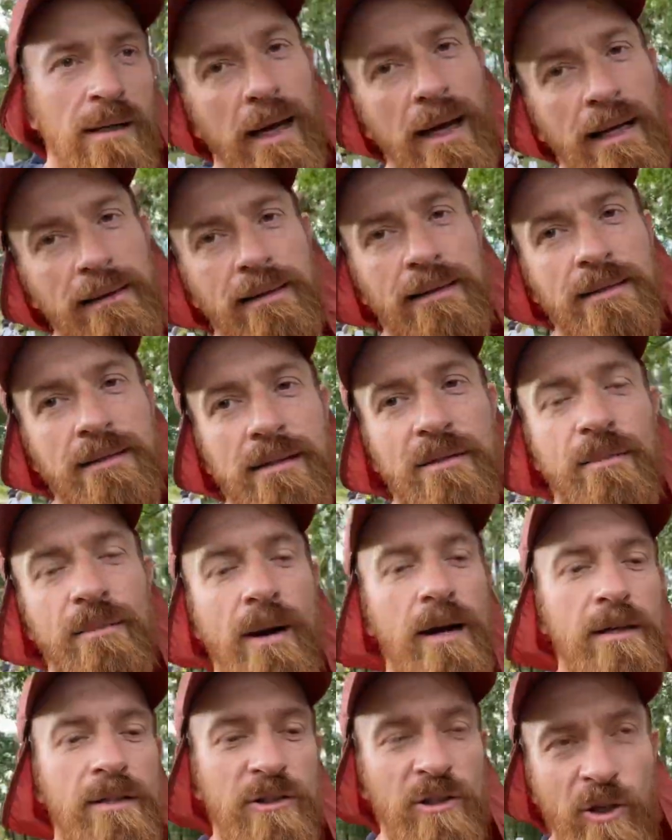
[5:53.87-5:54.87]
And this is
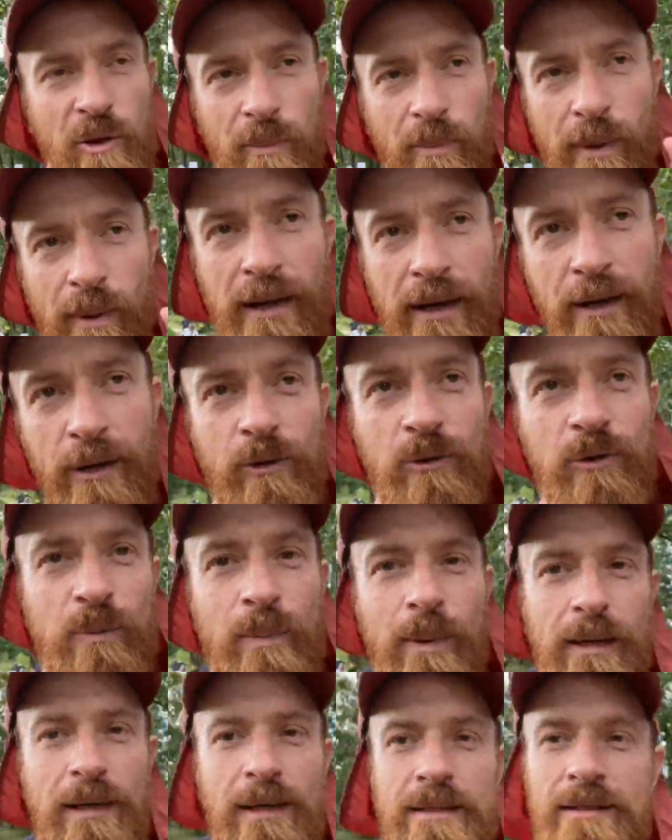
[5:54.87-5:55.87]
my stop. I go to
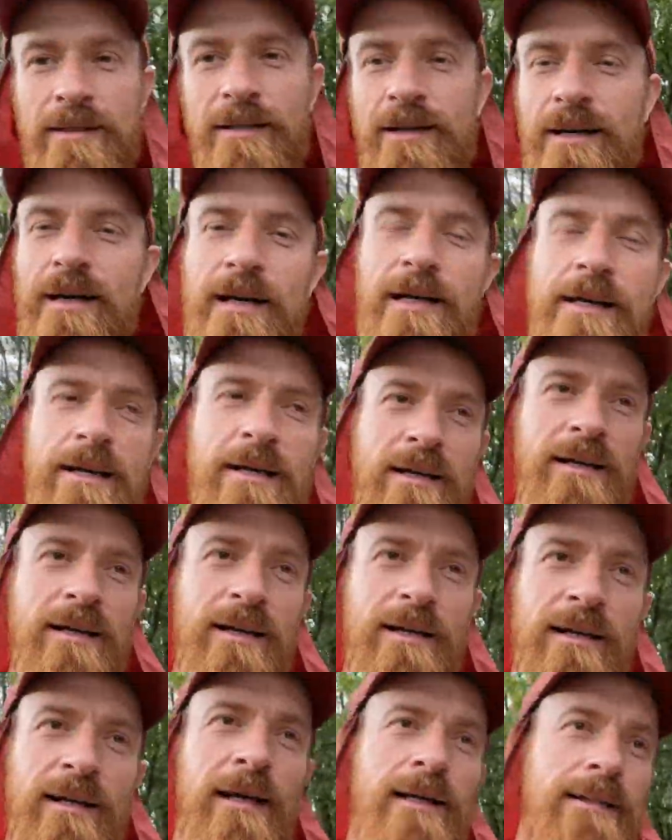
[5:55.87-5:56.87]
Palas de Rey,
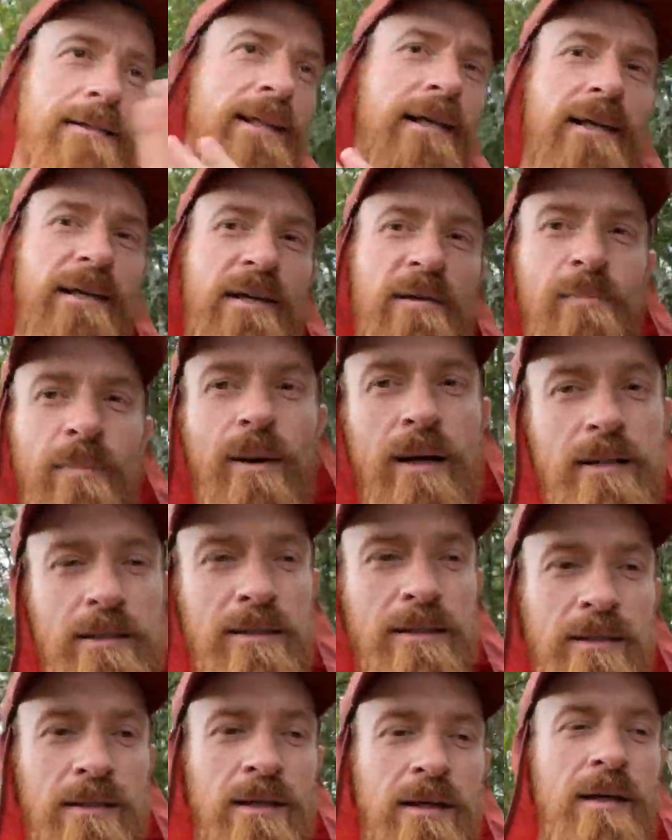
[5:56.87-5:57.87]
I take a
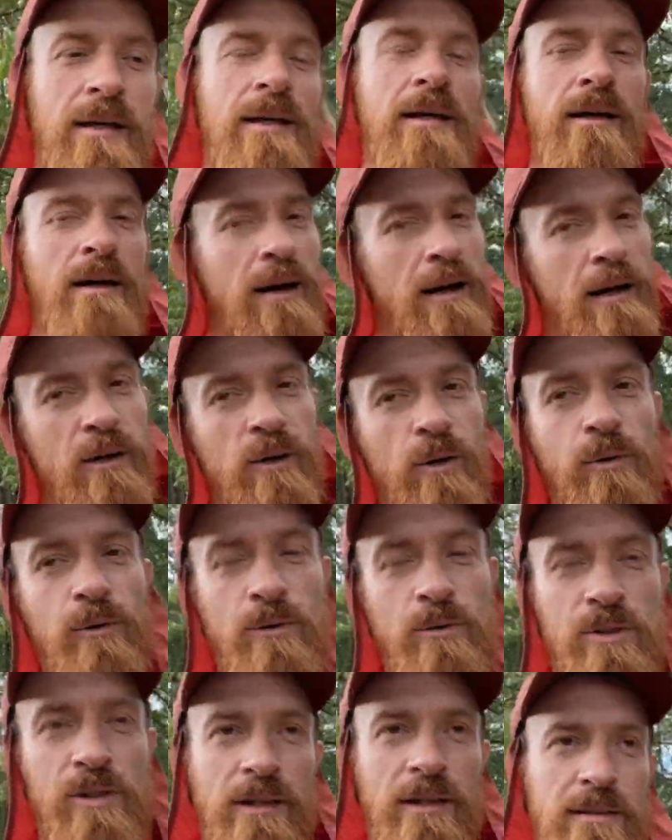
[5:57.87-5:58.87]
bus, I go
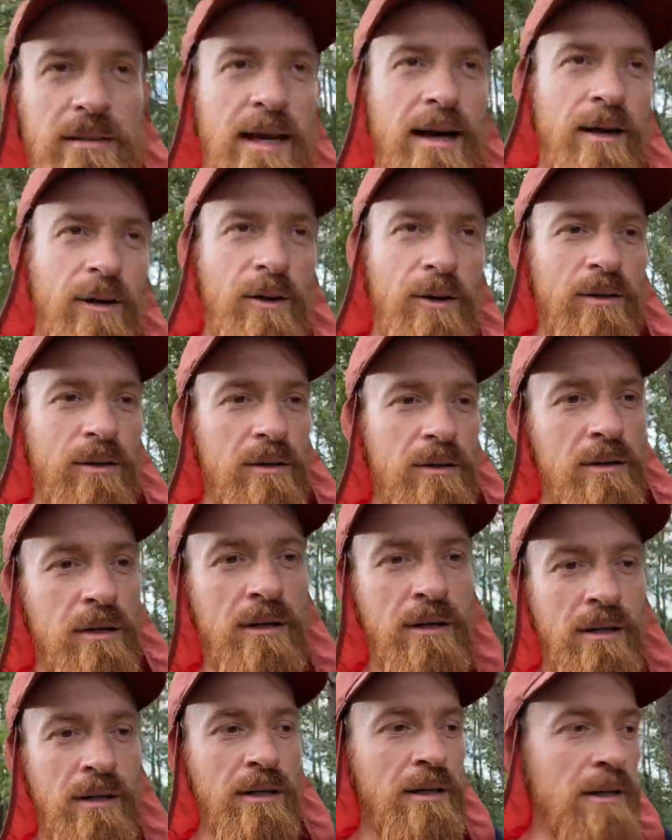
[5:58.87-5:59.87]
to Santiago,
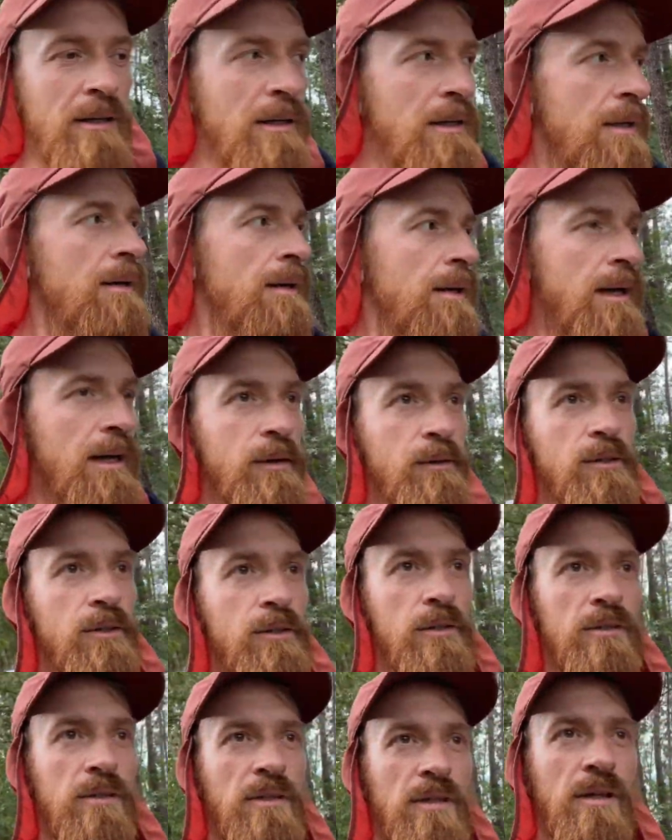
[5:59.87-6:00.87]
and
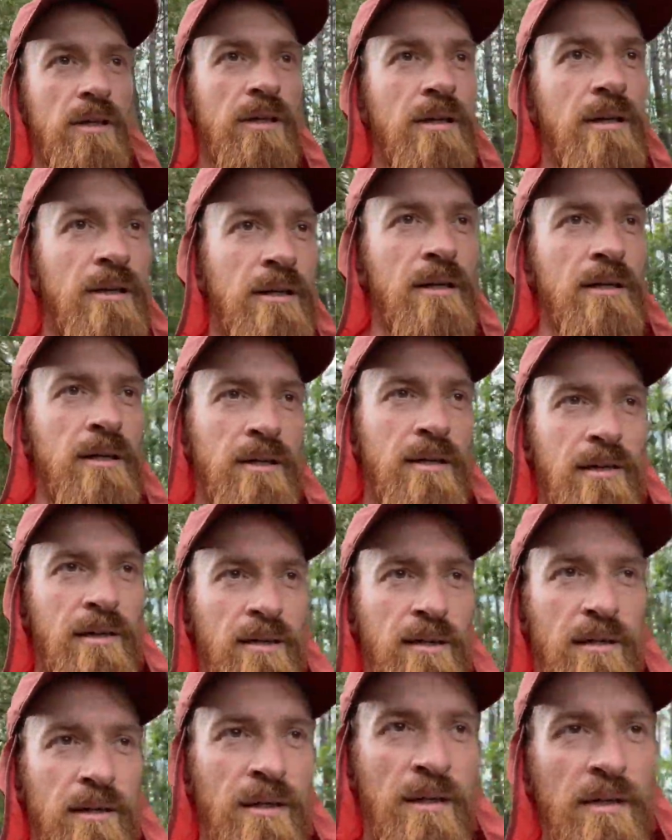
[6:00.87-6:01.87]
just
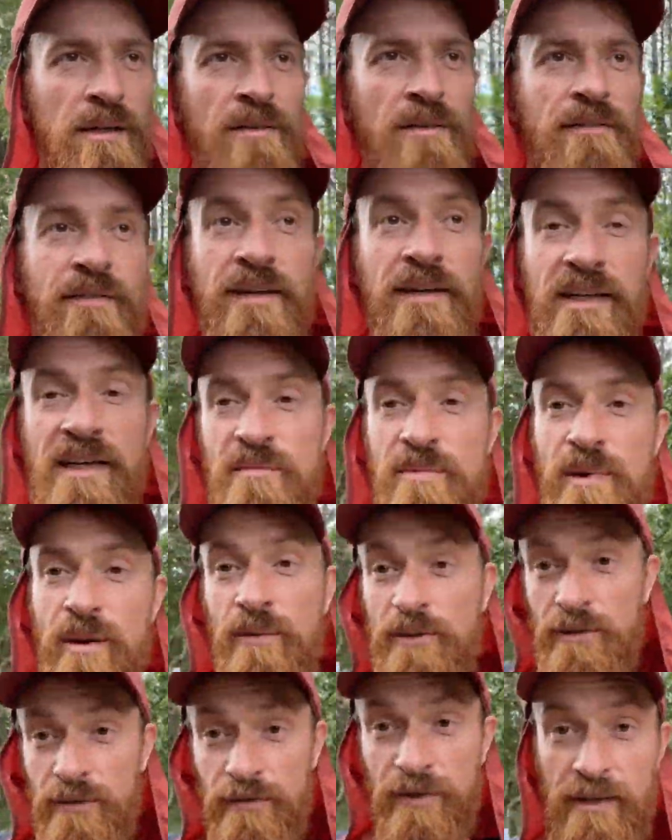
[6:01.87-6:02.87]
think
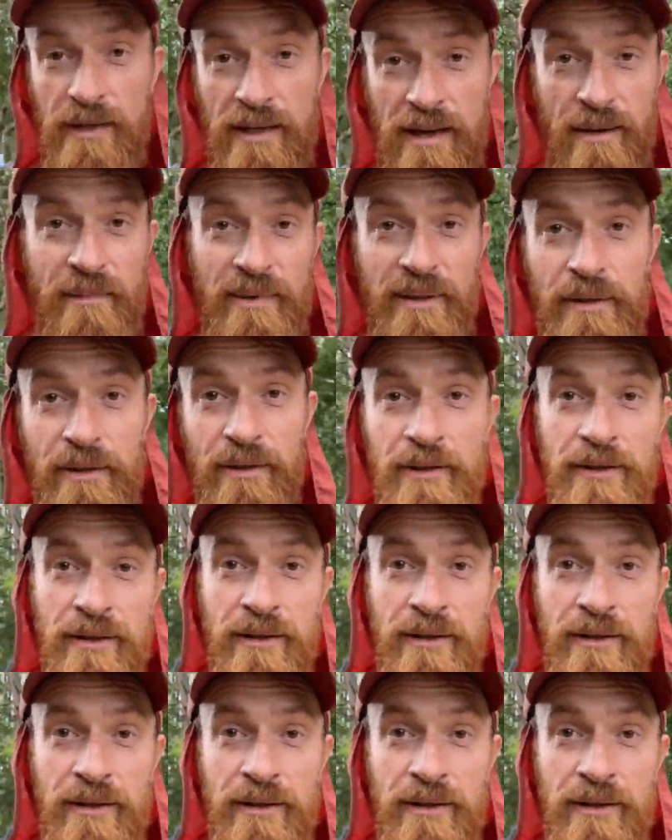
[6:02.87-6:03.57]
about different Camino.